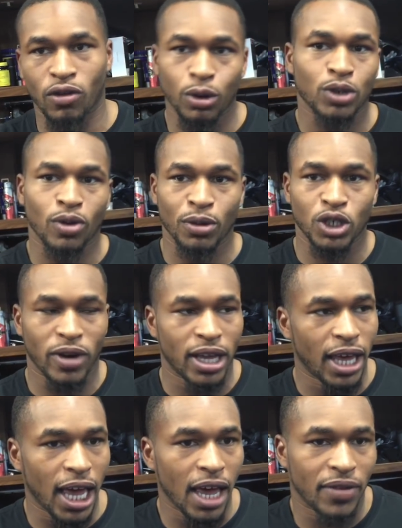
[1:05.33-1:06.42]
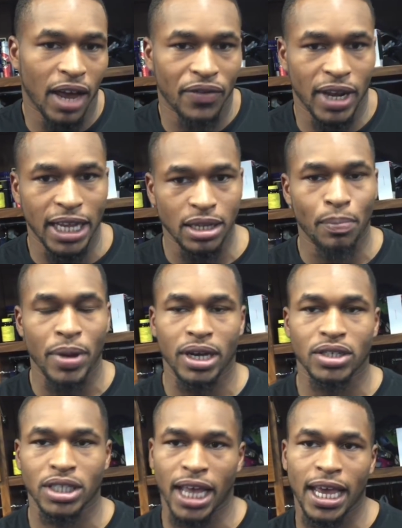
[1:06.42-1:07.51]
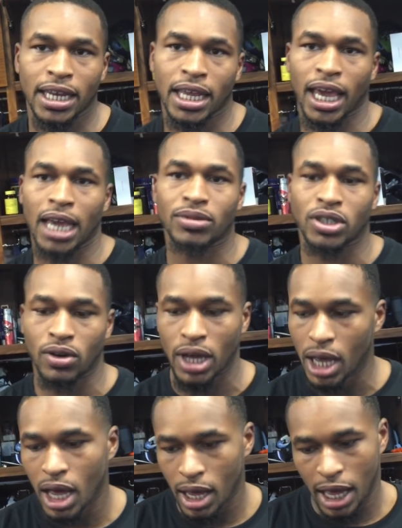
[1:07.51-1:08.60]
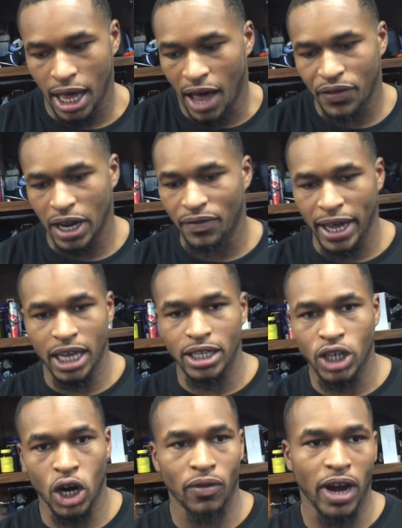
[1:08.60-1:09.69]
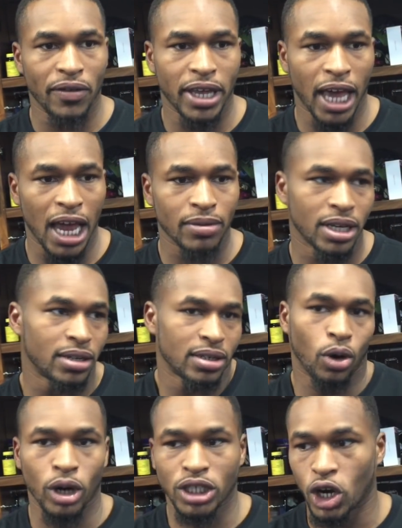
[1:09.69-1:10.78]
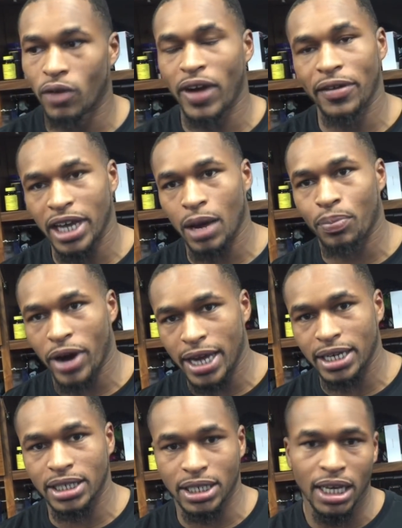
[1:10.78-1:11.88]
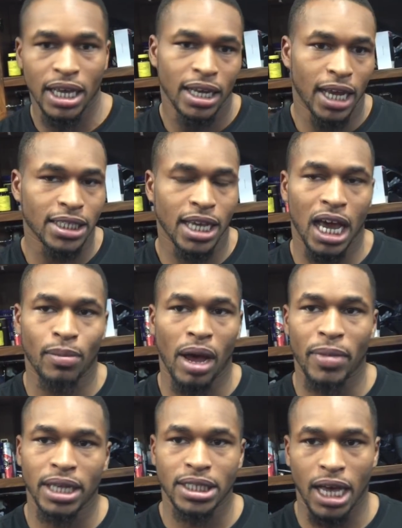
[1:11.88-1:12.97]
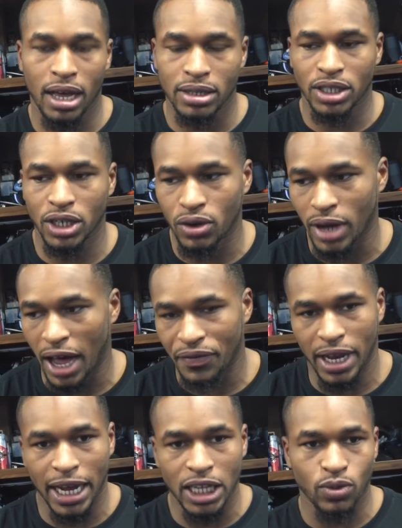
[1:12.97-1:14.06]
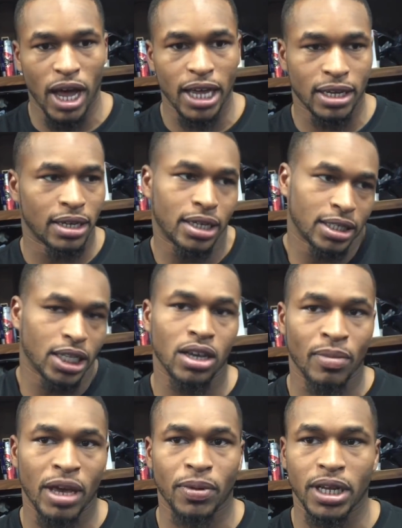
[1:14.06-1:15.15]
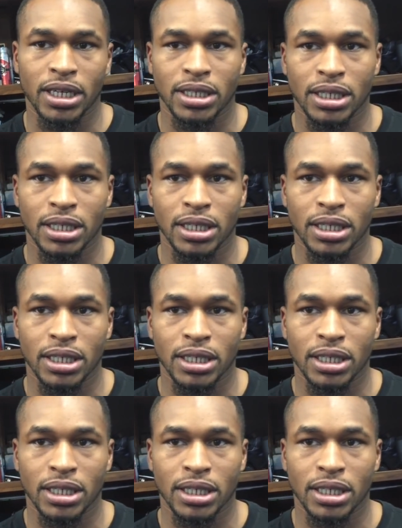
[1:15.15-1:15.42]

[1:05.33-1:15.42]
Which one would you rather have? And I feel like that's a bigger stat in the game. So I feel like if I get a turnover every game then, or a turnover every day in practice, that's kind of my mentality. So I feel like that's why I continue to make plays.